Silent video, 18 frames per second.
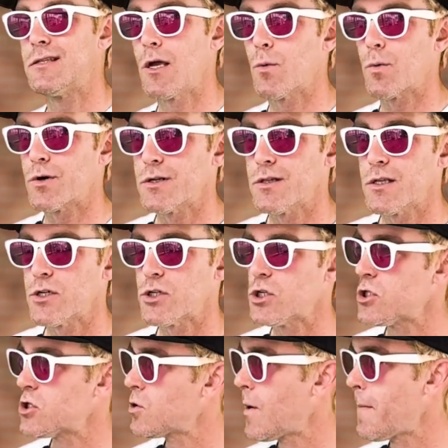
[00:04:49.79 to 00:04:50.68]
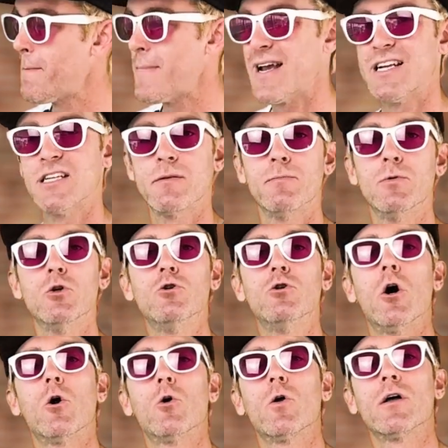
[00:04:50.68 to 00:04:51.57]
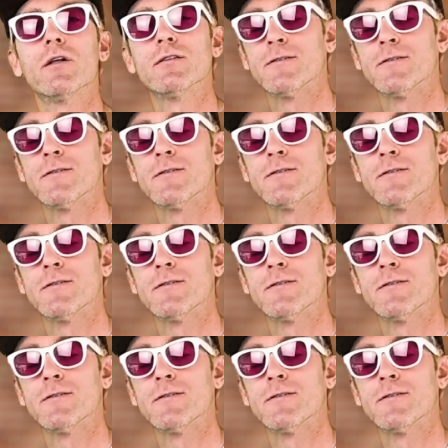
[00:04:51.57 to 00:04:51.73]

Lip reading: they were delicious. So I made some new donuts.